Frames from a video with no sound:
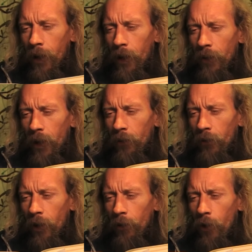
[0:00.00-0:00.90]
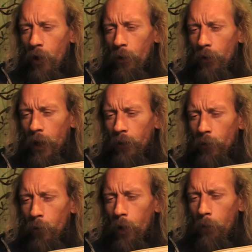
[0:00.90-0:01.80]
and they shall know
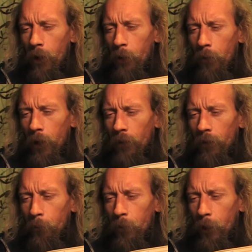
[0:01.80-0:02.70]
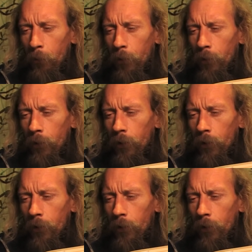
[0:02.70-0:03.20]
that you are my beloved people,